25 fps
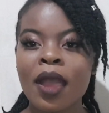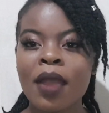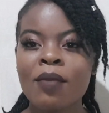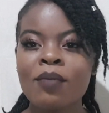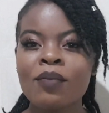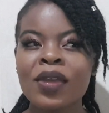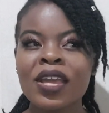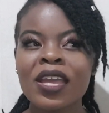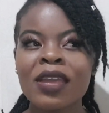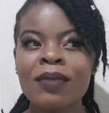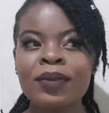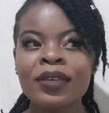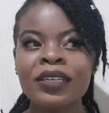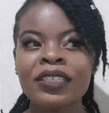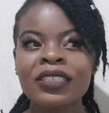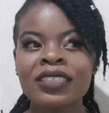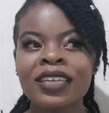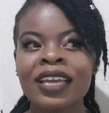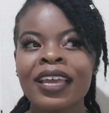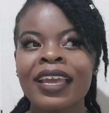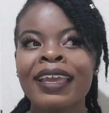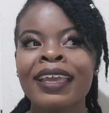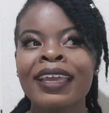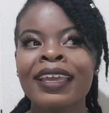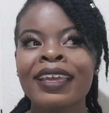maybe
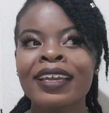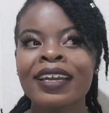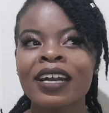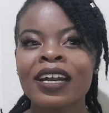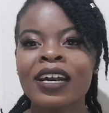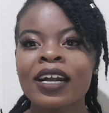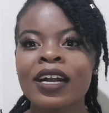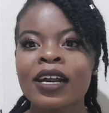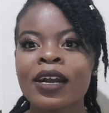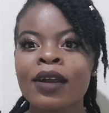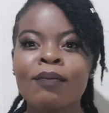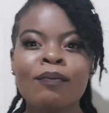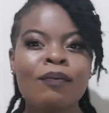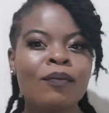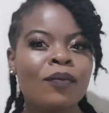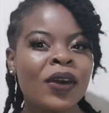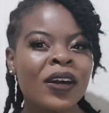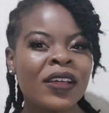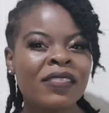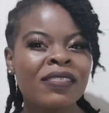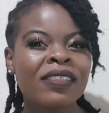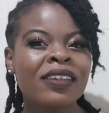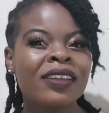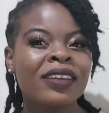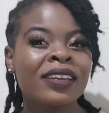take a
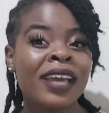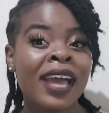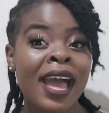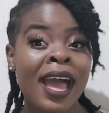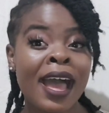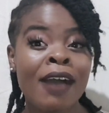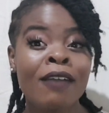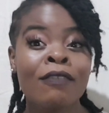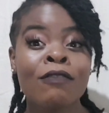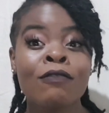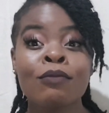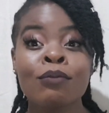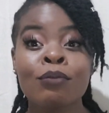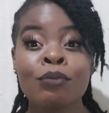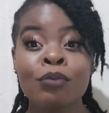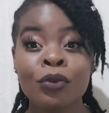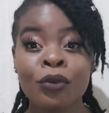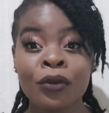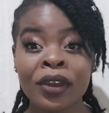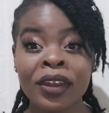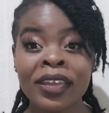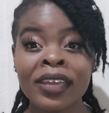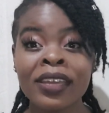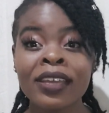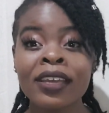month and a half
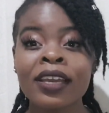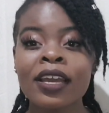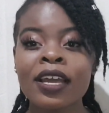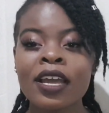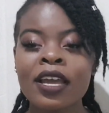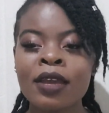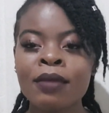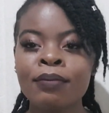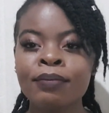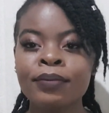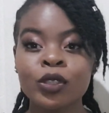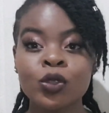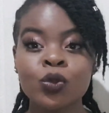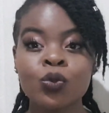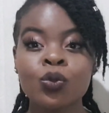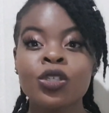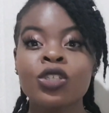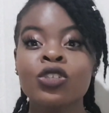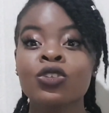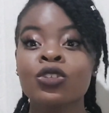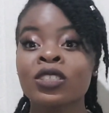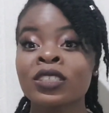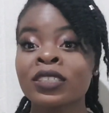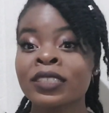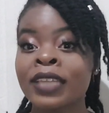break
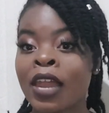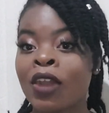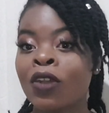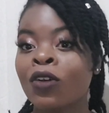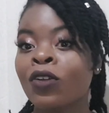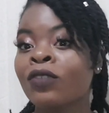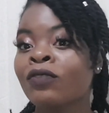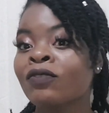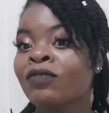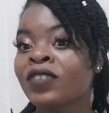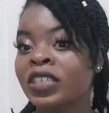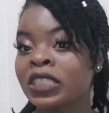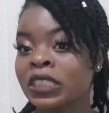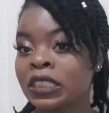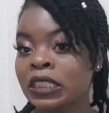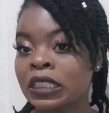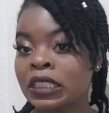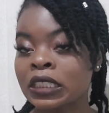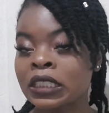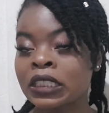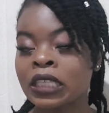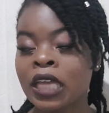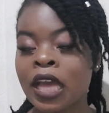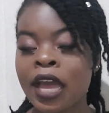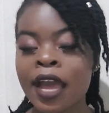between your salon
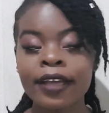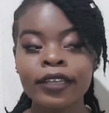visits.